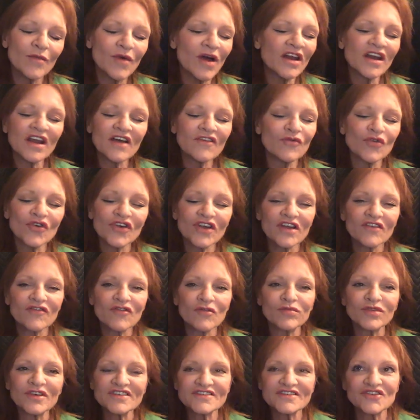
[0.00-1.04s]
I love working
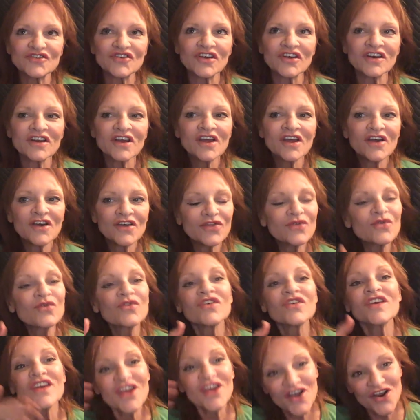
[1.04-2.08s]
for Blizzard, and through
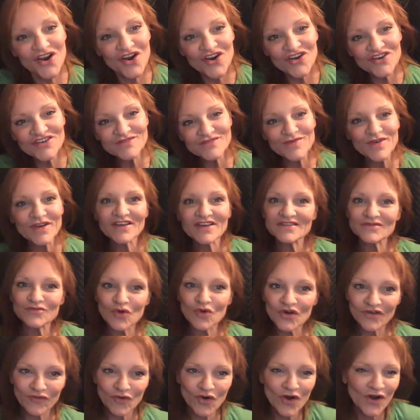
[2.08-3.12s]
the years, because
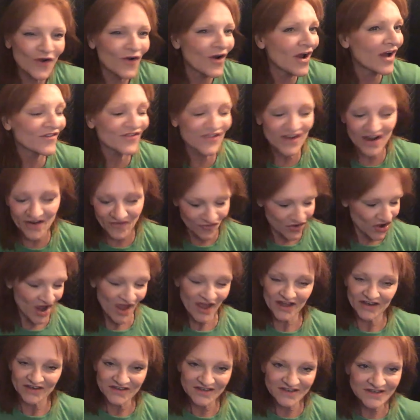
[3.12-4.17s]
World of Warcraft never
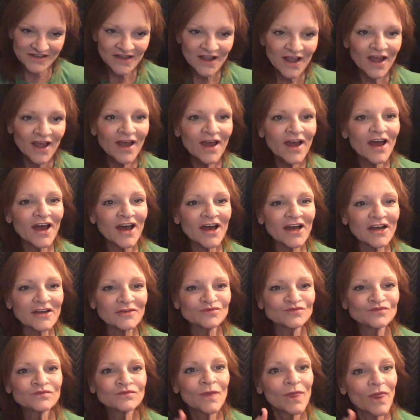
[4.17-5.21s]
ends,
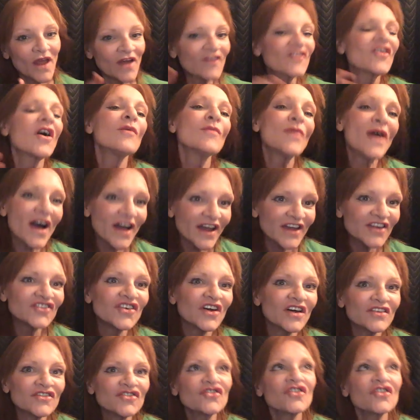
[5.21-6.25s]
I've gone back and
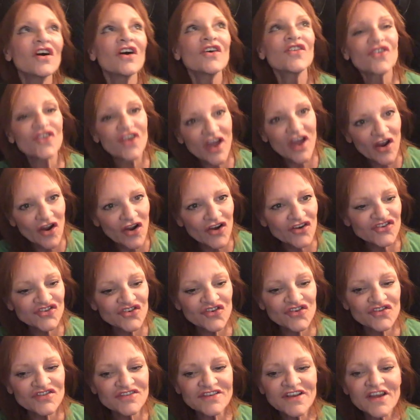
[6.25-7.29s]
done other
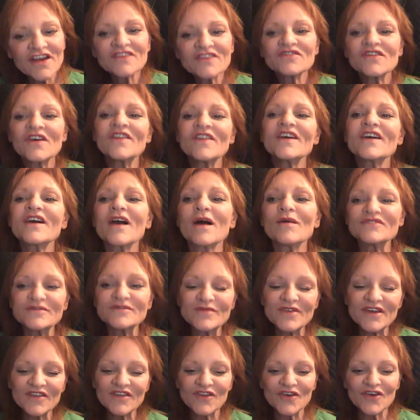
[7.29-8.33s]
characters. Then they come to
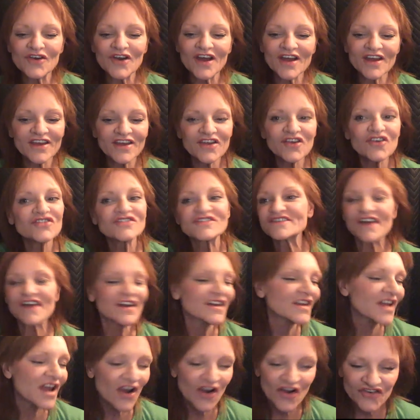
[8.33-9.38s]
me and they're like, "Here's
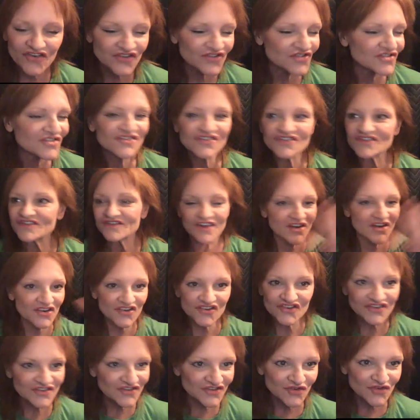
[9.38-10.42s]
10 characters. Can you
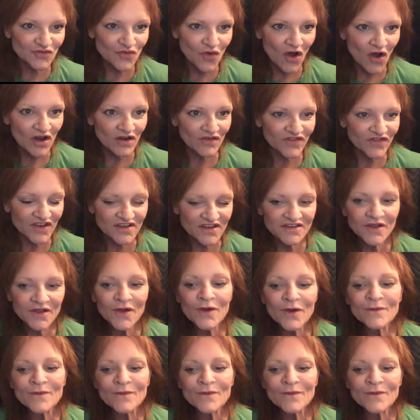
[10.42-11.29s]
just do all of these?"